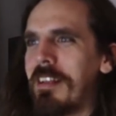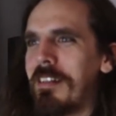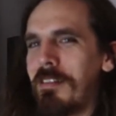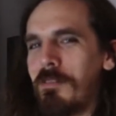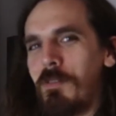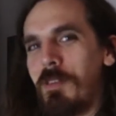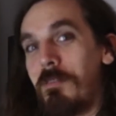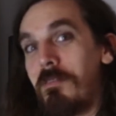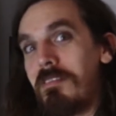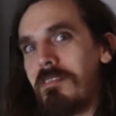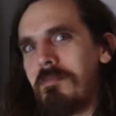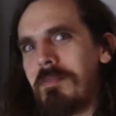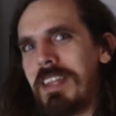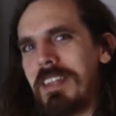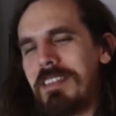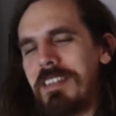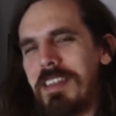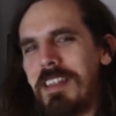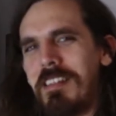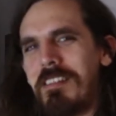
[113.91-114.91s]
sort of
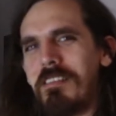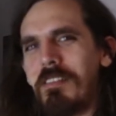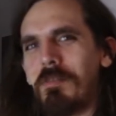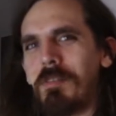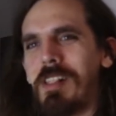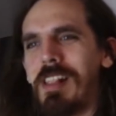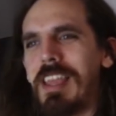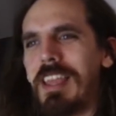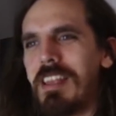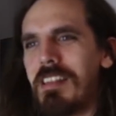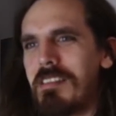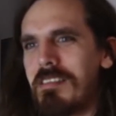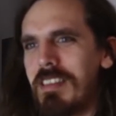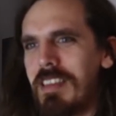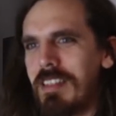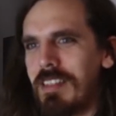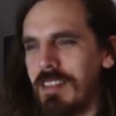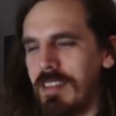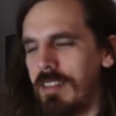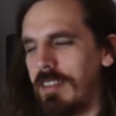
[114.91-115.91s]
cemented its own
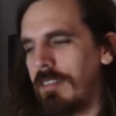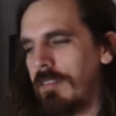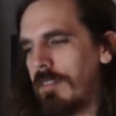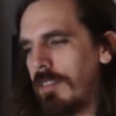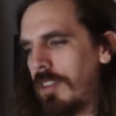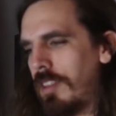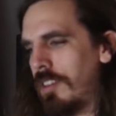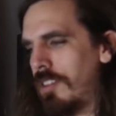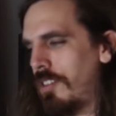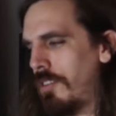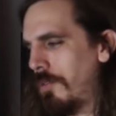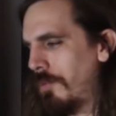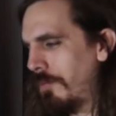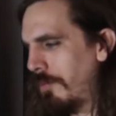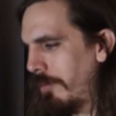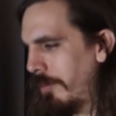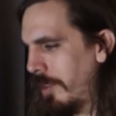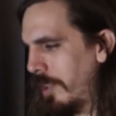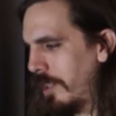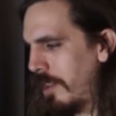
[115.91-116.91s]
legacy, the
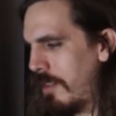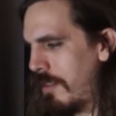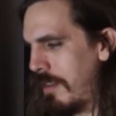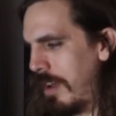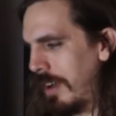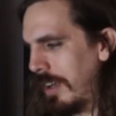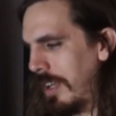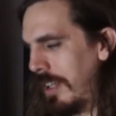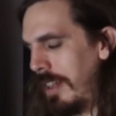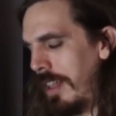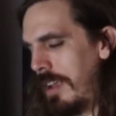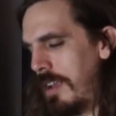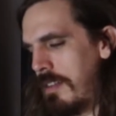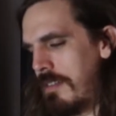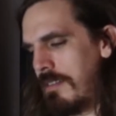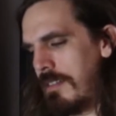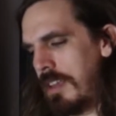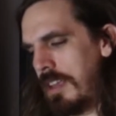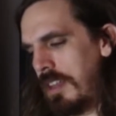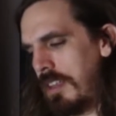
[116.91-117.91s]
Dune saga
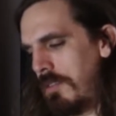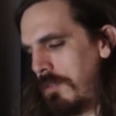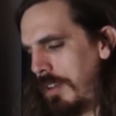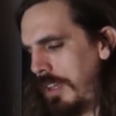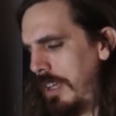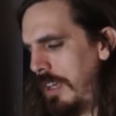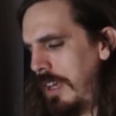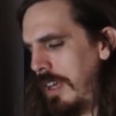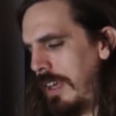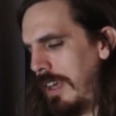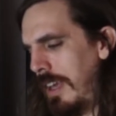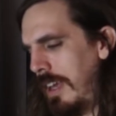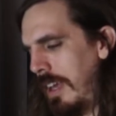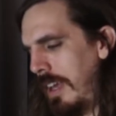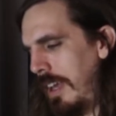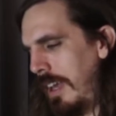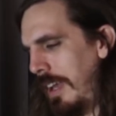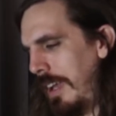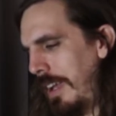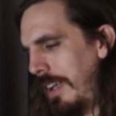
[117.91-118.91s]
legacy anyway.
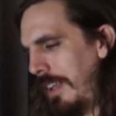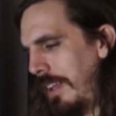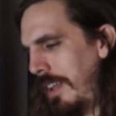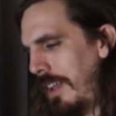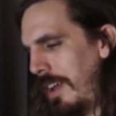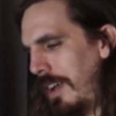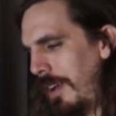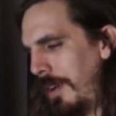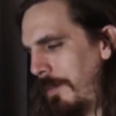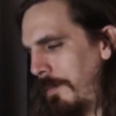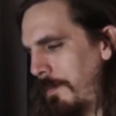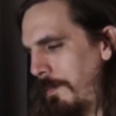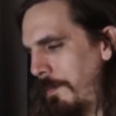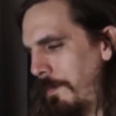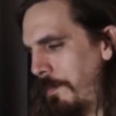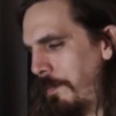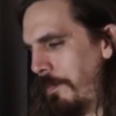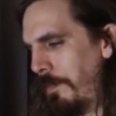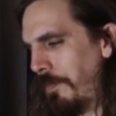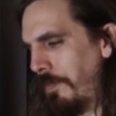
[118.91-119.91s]
And
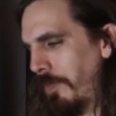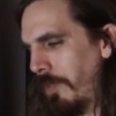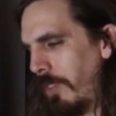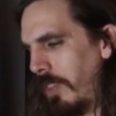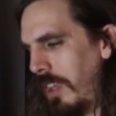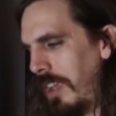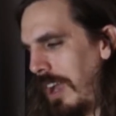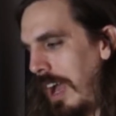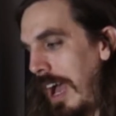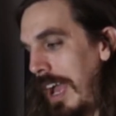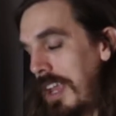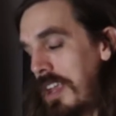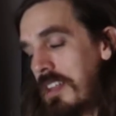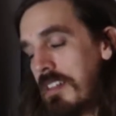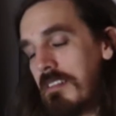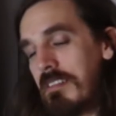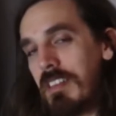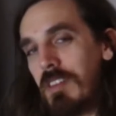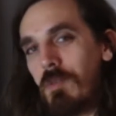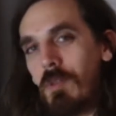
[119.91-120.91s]
I
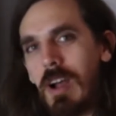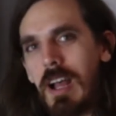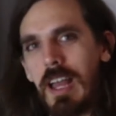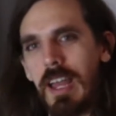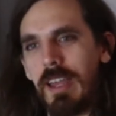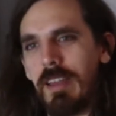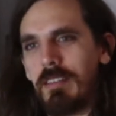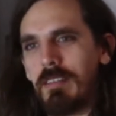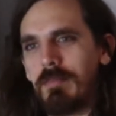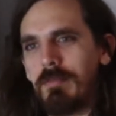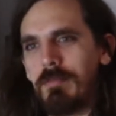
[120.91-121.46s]
can see why,